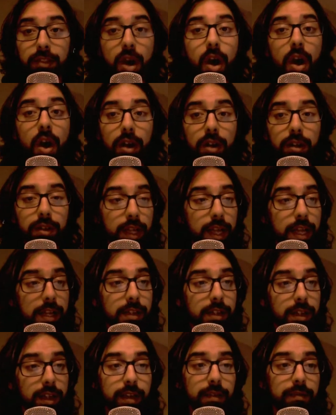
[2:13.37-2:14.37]
cars
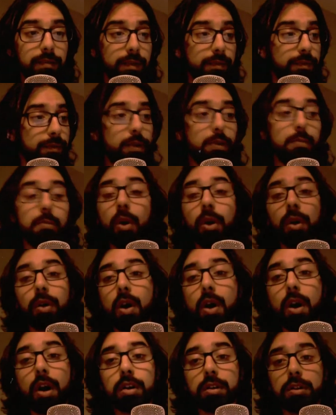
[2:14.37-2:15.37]
and give a few more
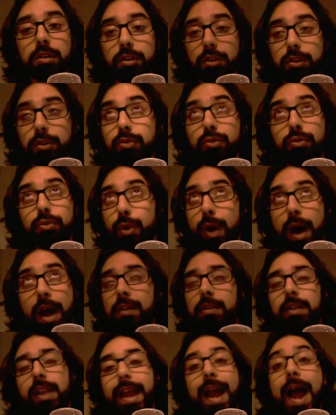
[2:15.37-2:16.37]
cars to, I
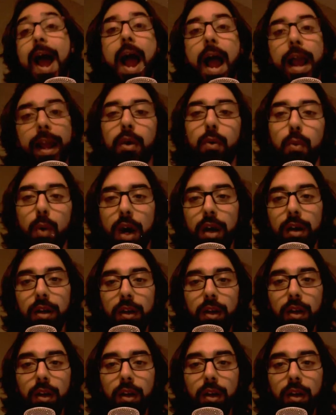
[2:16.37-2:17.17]
don't know, like Iowa,